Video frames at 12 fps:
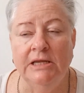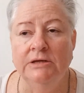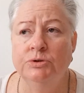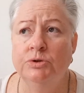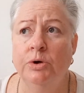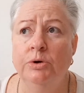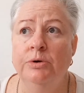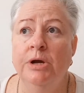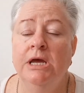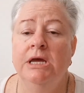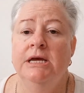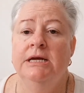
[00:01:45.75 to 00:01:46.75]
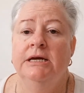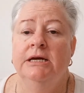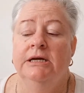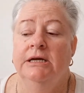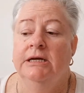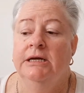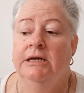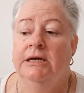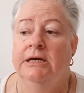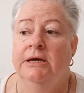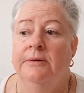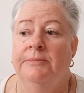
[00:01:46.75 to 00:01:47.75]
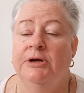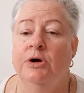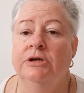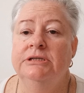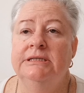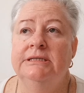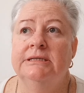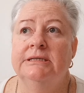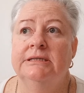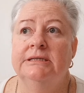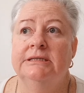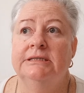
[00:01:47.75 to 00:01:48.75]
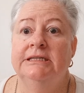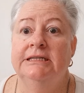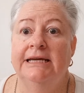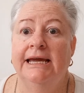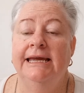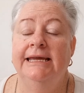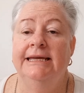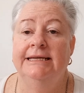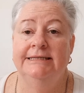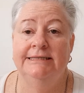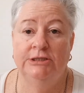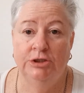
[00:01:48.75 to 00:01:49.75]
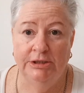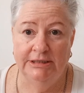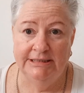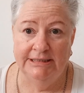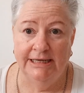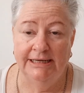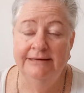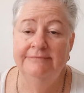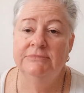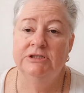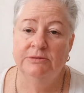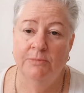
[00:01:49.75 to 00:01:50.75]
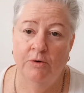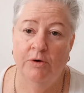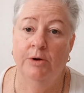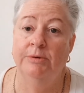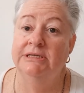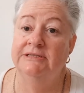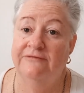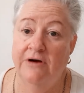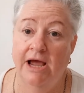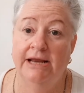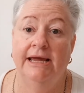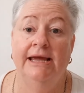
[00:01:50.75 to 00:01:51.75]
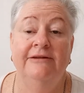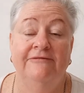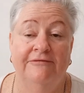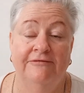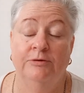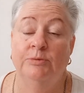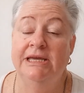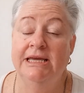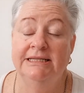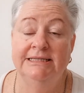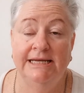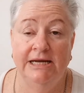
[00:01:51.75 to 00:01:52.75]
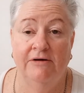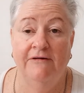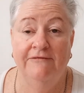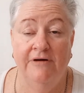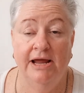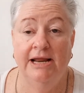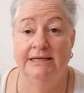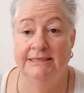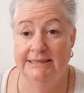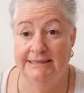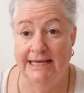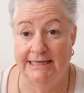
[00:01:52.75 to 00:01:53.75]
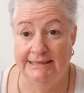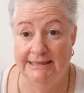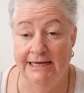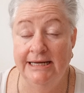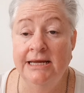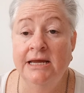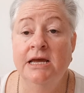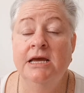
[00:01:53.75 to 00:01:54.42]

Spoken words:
So because today is Thursday, tomorrow is Friday, the weekends here are Friday, Saturday.